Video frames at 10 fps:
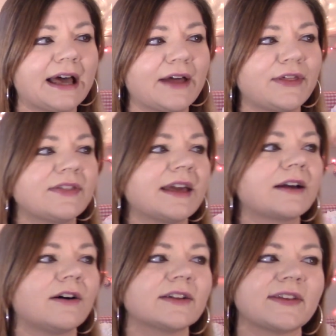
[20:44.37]
I think they
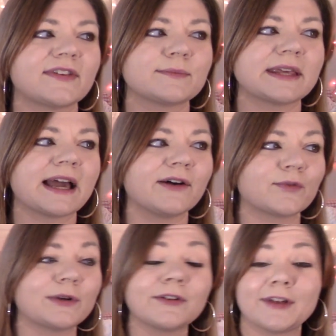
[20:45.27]
called it something else,
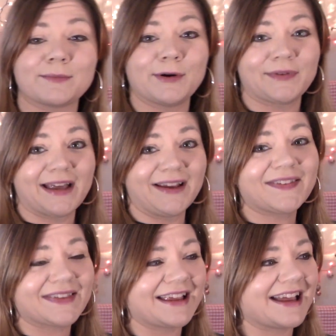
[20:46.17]
but it looked like Mos
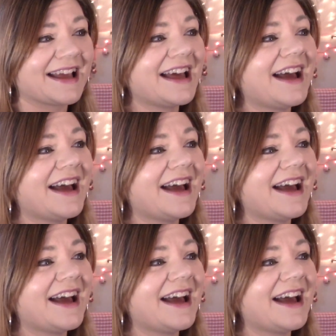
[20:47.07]
Eisley.